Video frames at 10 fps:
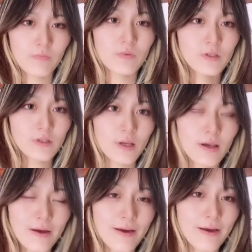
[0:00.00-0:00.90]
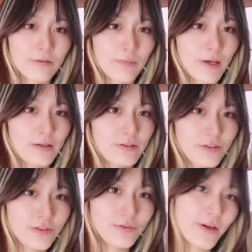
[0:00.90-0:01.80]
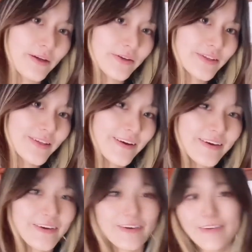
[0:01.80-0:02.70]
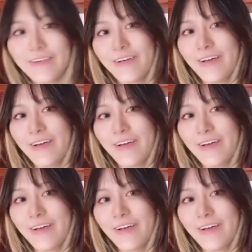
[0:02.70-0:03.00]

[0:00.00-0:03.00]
Today I had my new hairstyle,